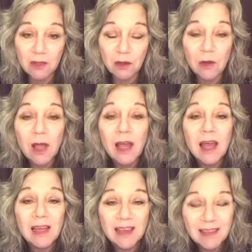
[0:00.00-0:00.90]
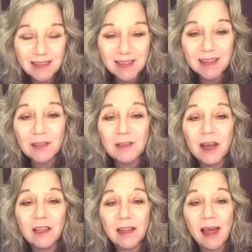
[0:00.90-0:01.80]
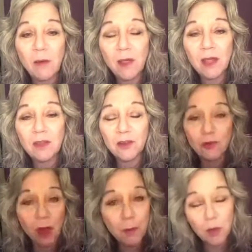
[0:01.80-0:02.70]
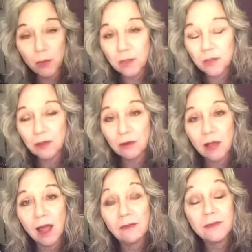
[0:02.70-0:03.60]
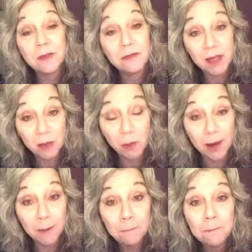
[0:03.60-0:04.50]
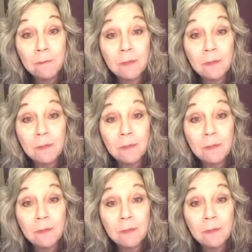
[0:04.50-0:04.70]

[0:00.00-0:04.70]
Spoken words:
So consider allowing the drama queens in your life to fade away,